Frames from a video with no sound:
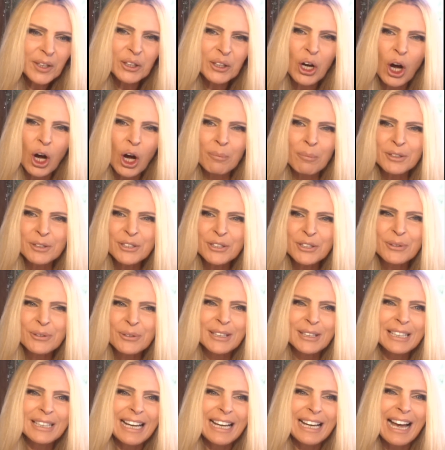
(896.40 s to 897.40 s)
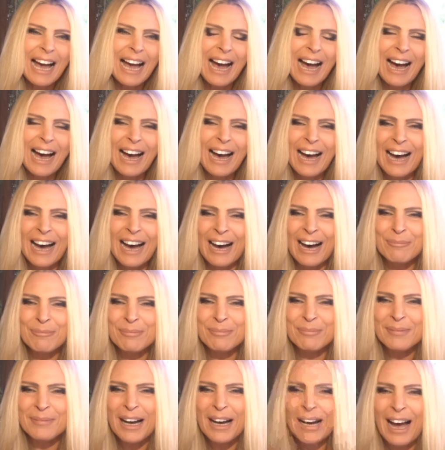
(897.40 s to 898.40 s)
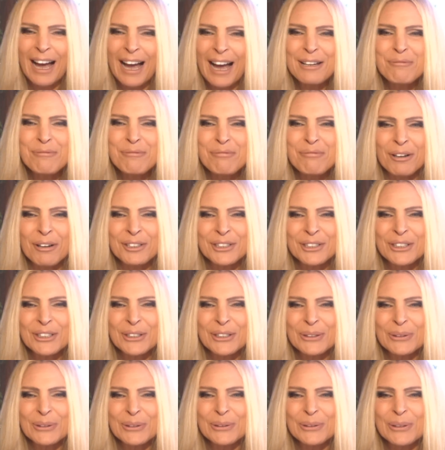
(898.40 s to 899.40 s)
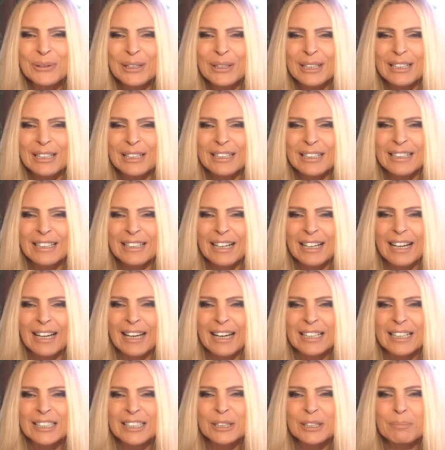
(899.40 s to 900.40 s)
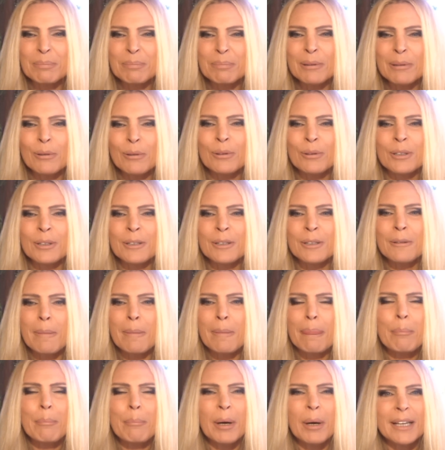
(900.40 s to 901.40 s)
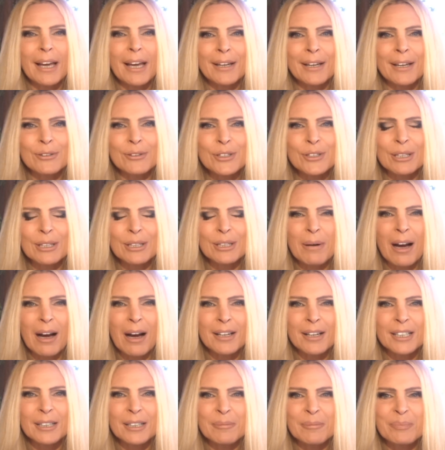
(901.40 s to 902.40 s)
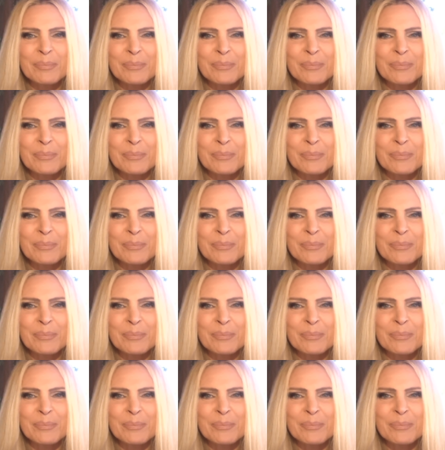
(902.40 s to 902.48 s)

commentary. I want to explore my energy body.